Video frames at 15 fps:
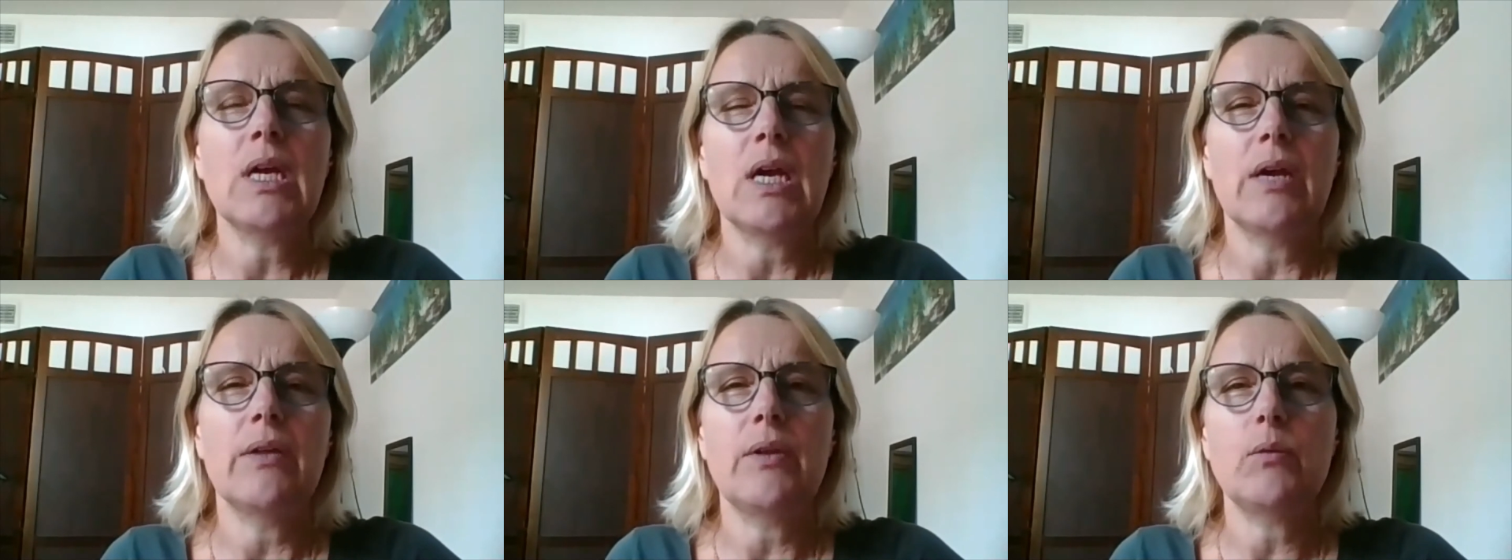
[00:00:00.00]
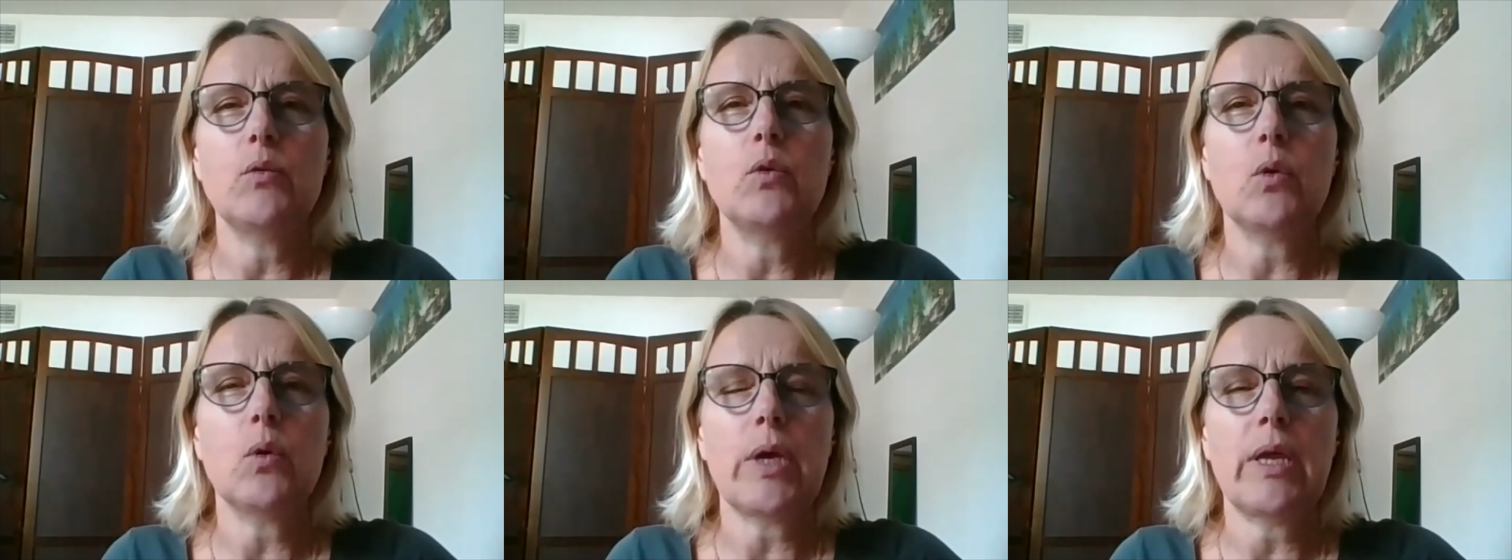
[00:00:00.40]
and they would
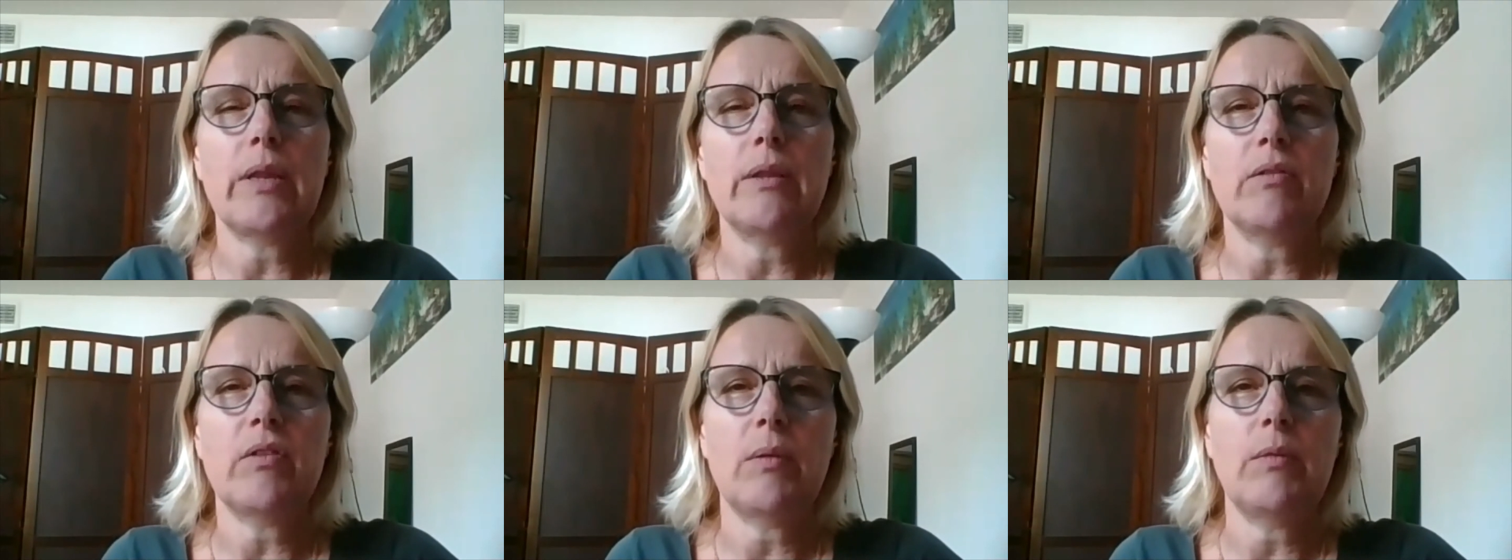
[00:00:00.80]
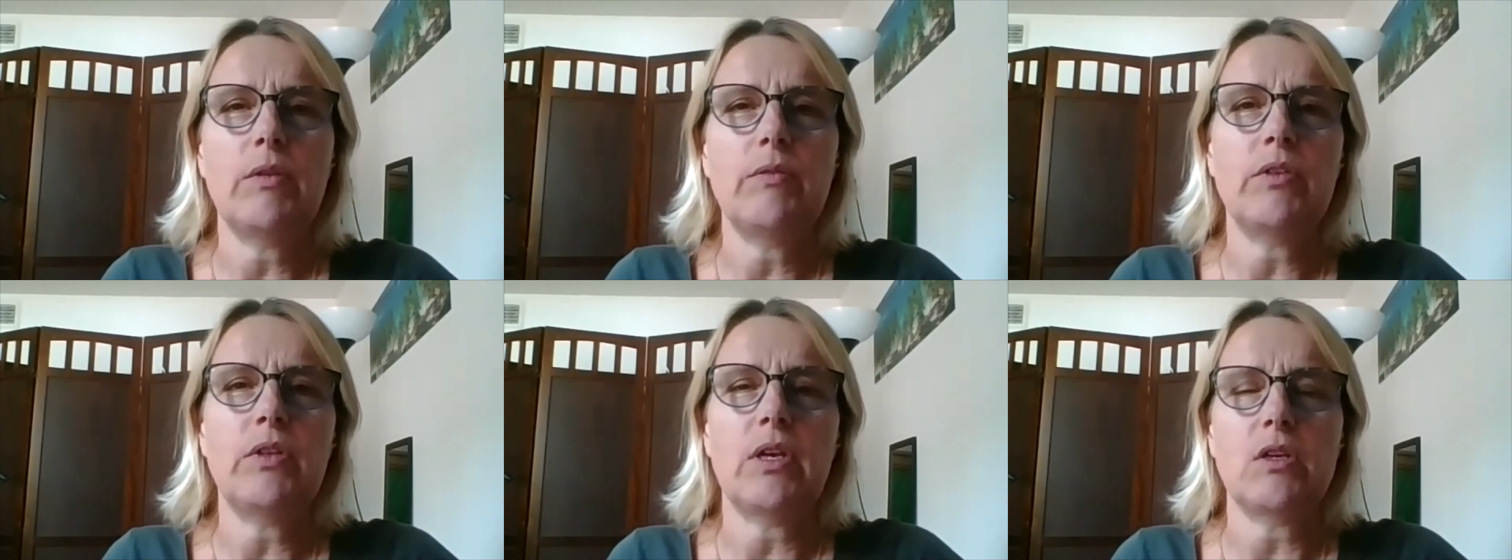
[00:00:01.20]
all get the same
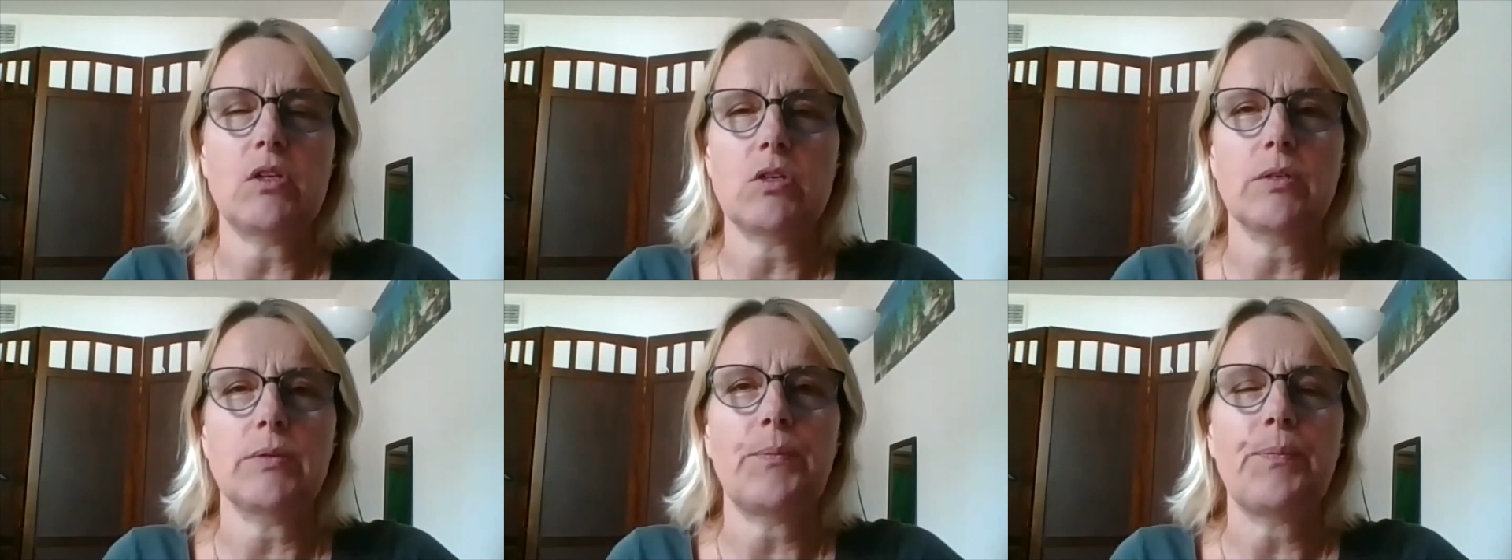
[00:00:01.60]
invitation.